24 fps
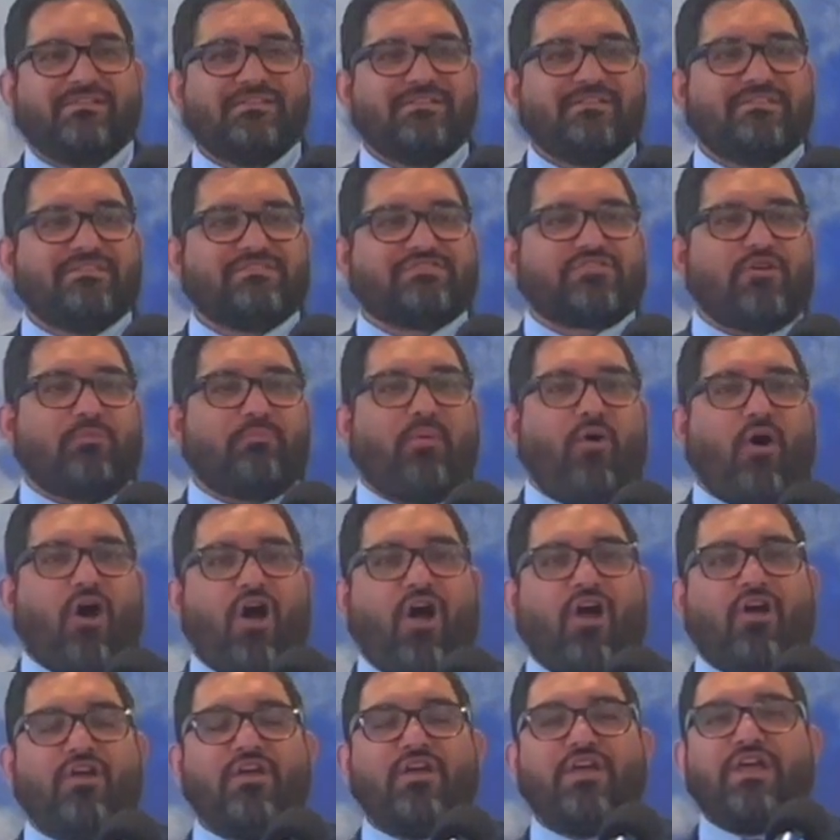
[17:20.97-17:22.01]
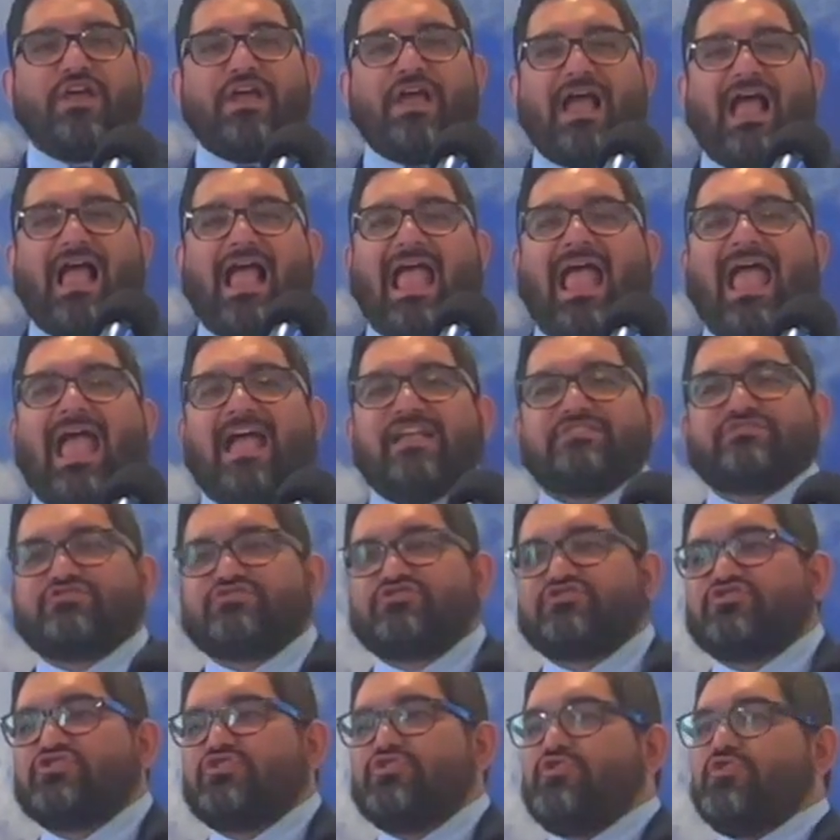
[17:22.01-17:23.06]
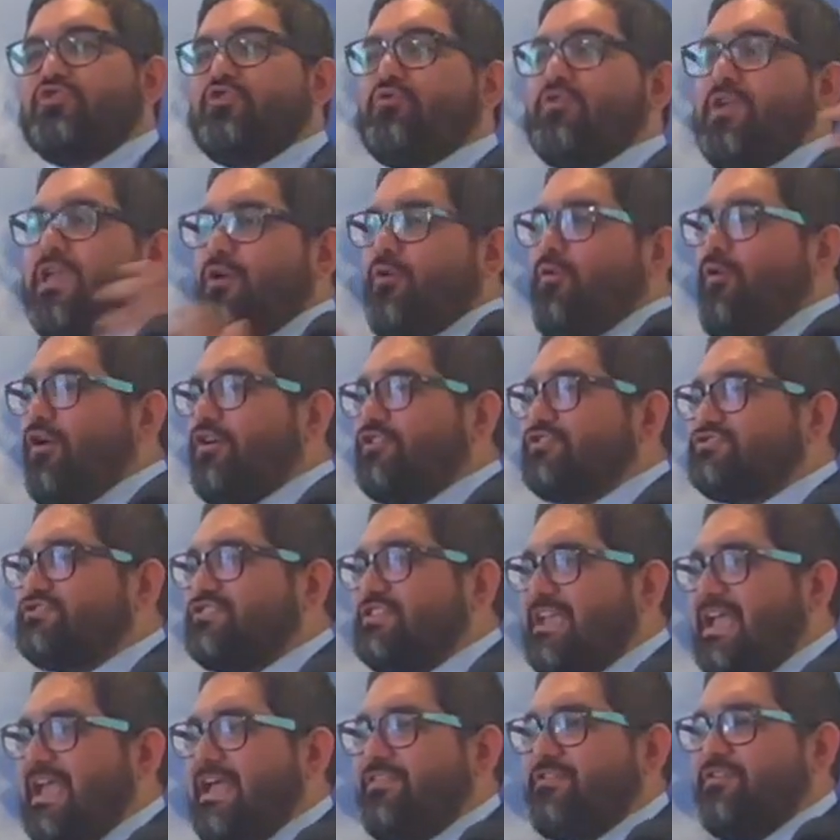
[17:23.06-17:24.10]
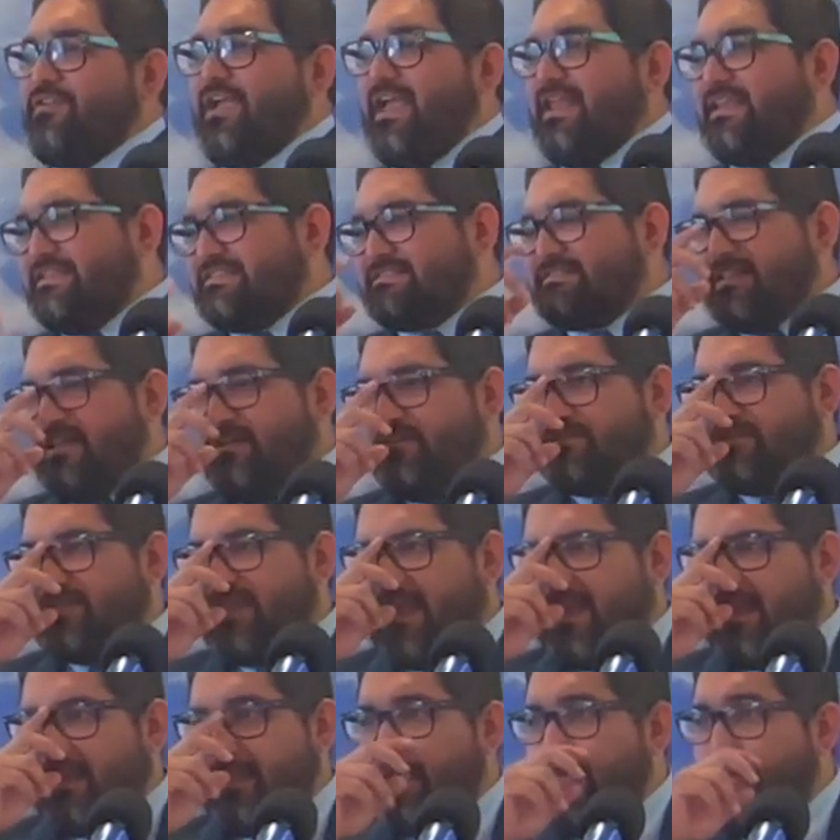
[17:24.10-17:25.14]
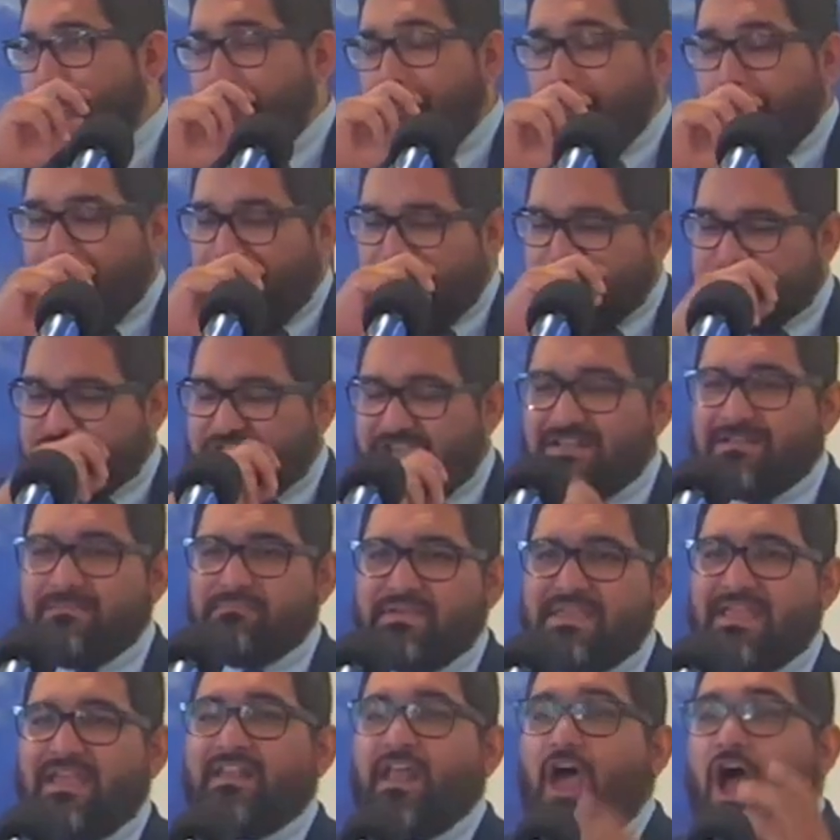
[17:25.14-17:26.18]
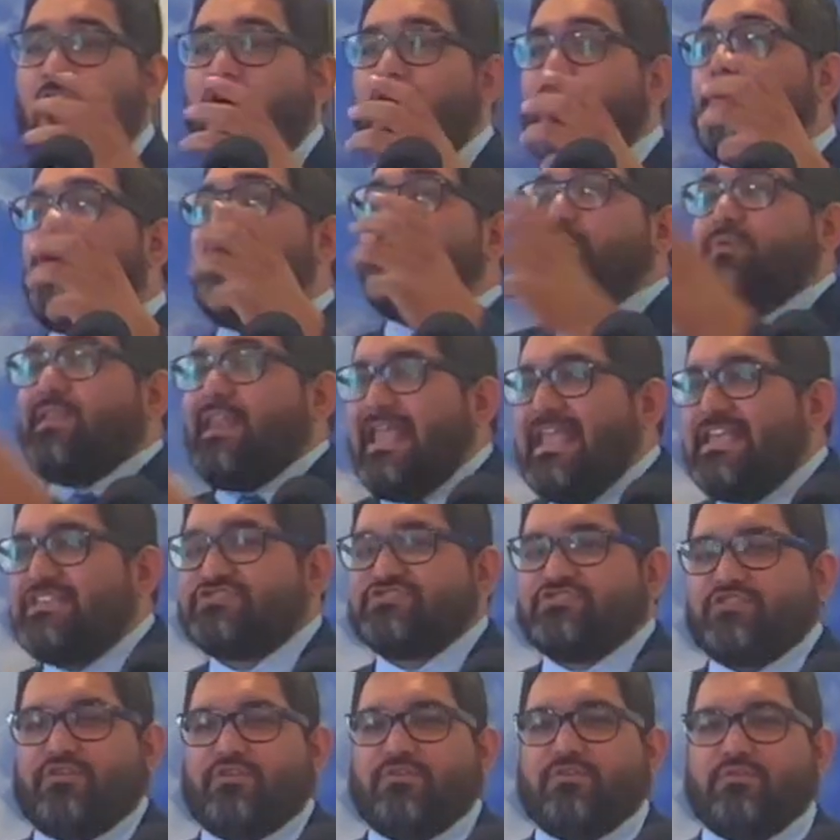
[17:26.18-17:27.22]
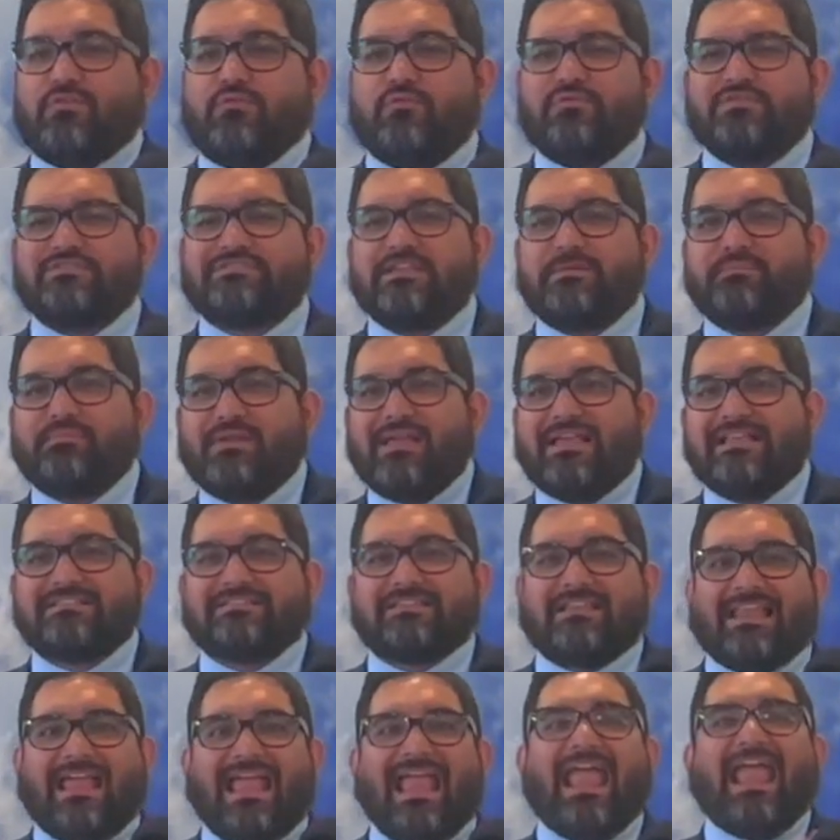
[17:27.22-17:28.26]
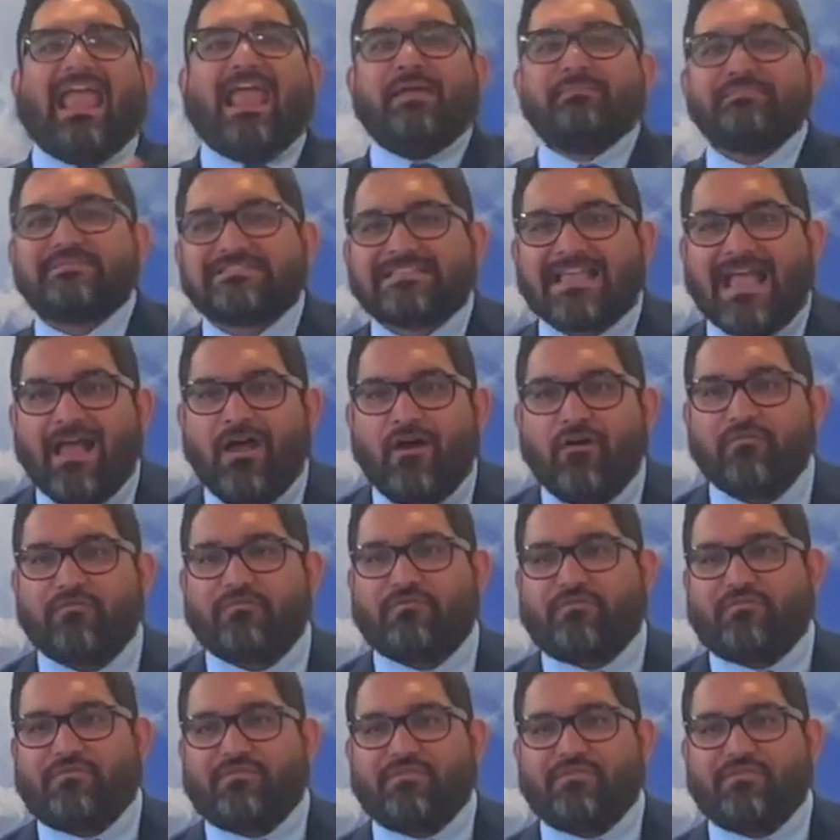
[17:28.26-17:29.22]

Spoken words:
So Paul adds two Greek words together, and he says, hey, he shouldn't be an auto-pleaser. Who is he pleasing? Himself.